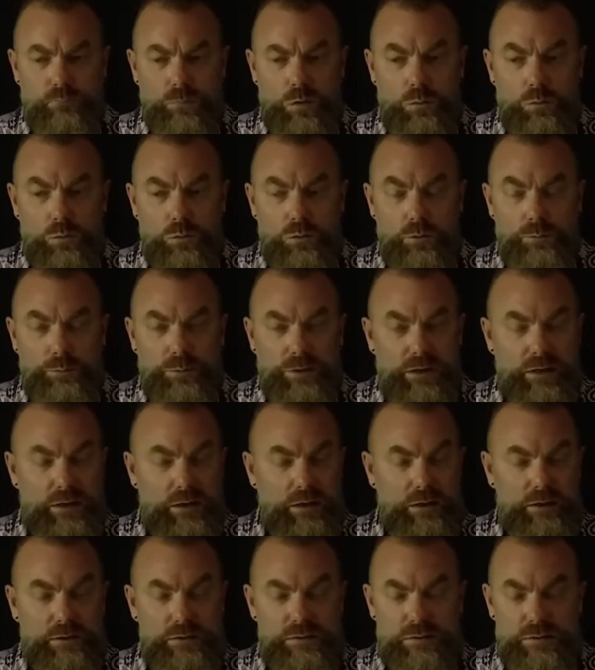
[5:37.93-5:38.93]
or
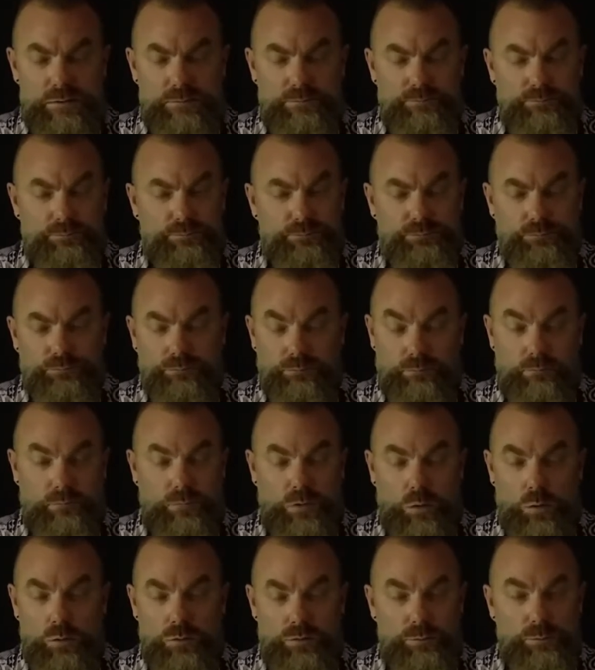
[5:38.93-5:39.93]
beings
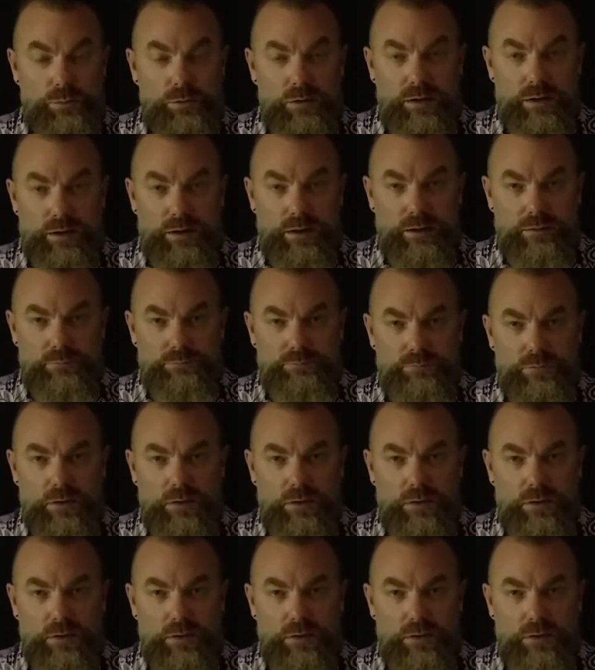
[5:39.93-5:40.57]
or the planet